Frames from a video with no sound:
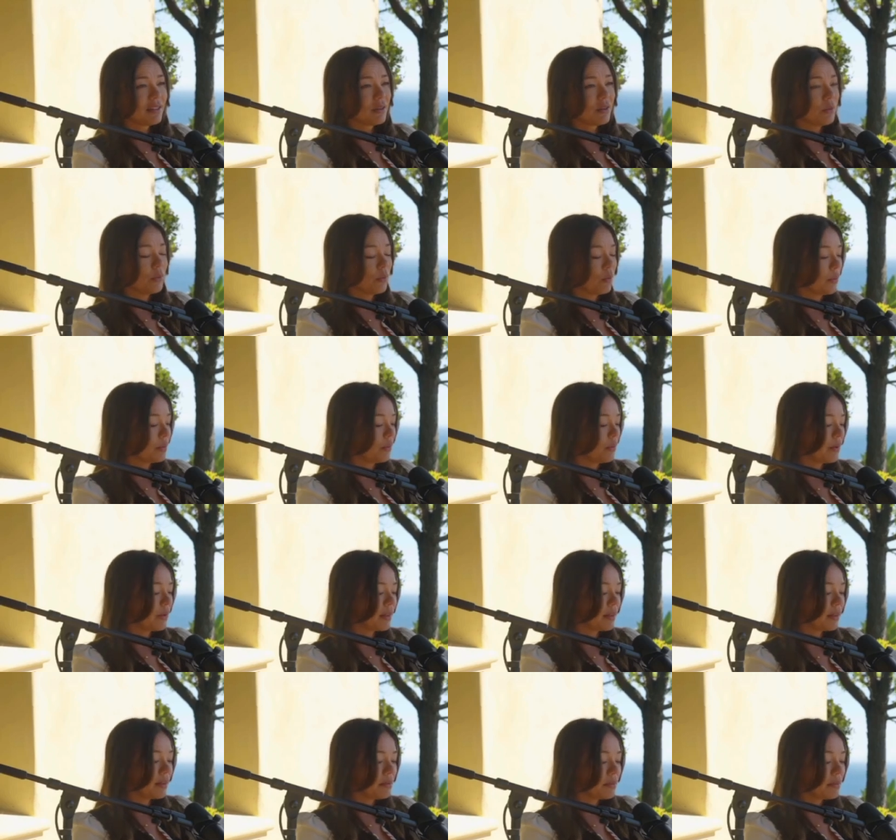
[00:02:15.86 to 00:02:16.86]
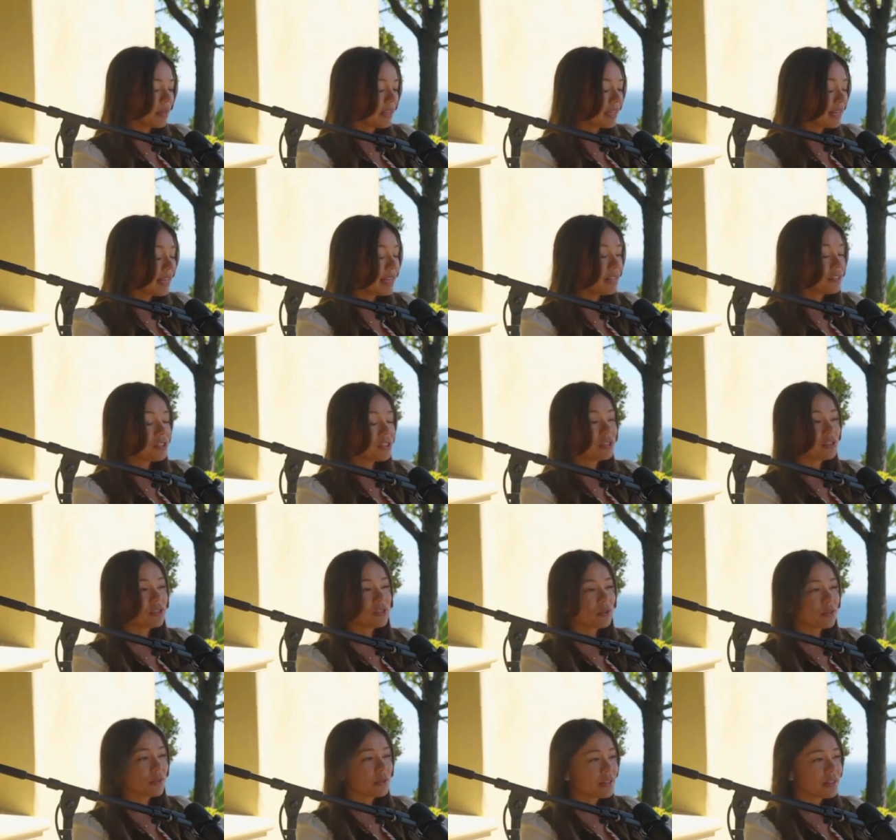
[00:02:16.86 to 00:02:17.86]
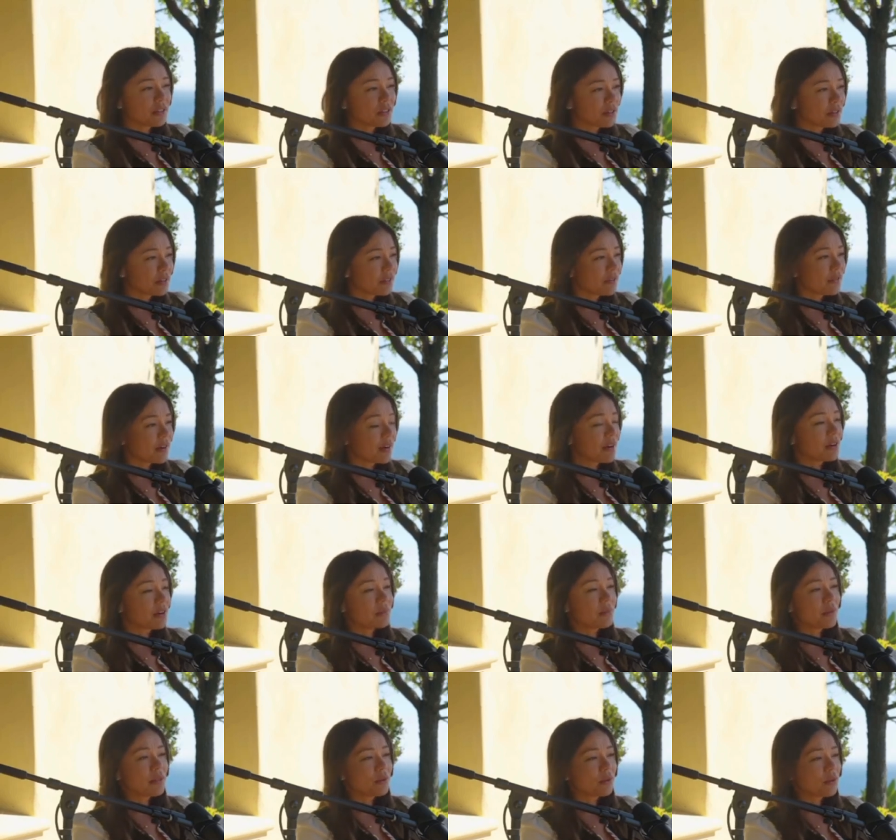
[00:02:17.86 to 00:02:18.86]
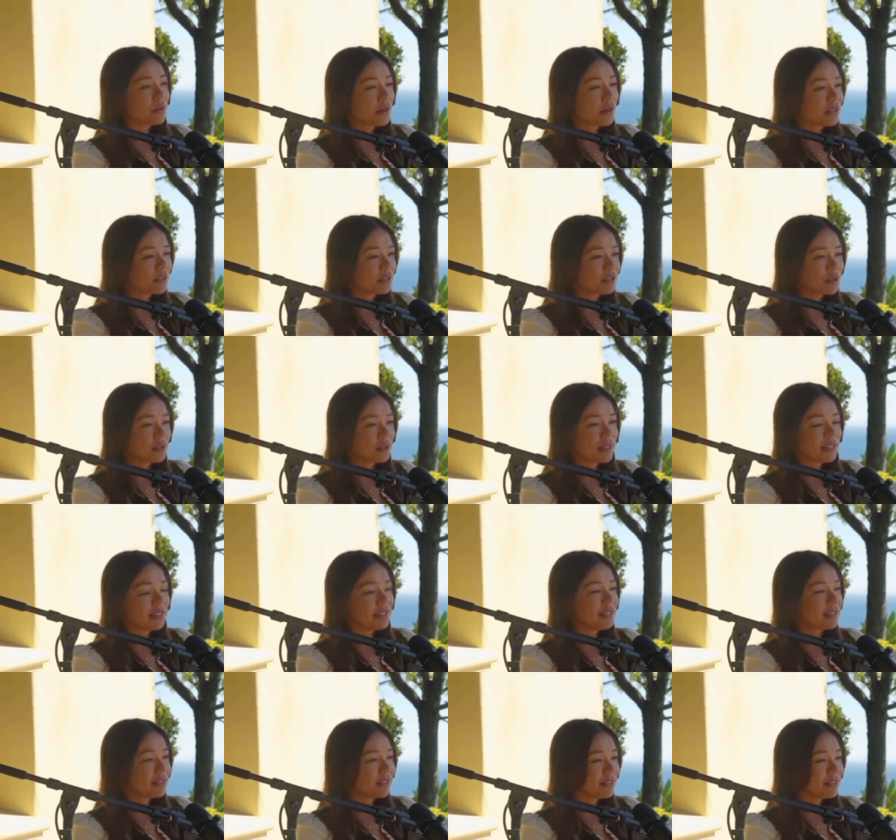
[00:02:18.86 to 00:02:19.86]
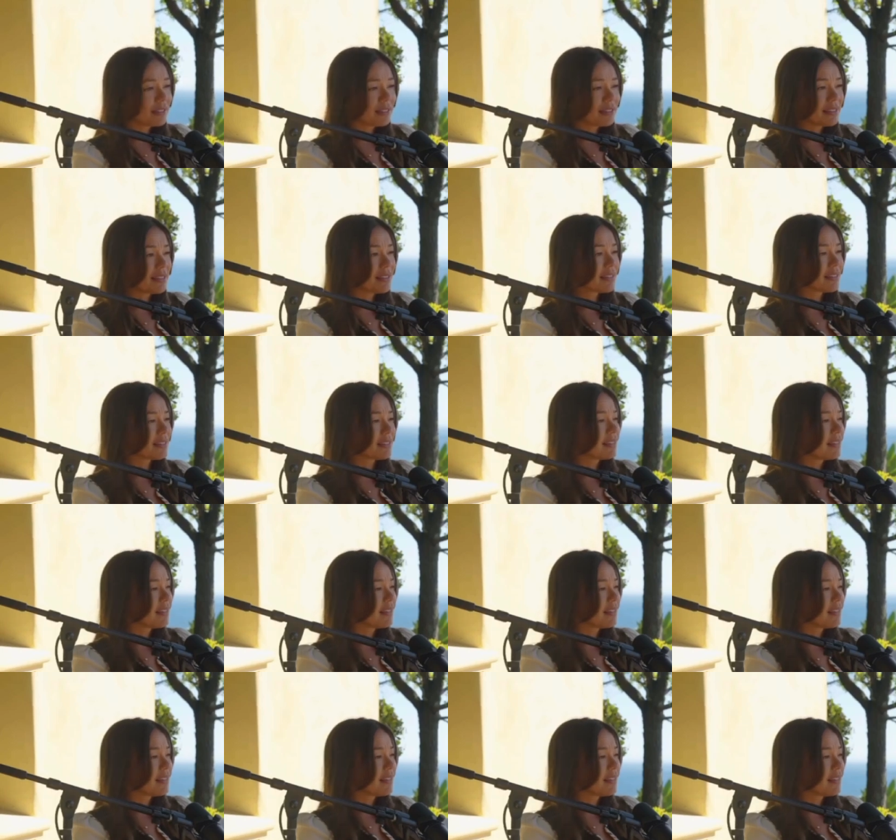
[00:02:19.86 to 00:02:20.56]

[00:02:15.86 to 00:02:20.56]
or with medications or in our environment or untreated illnesses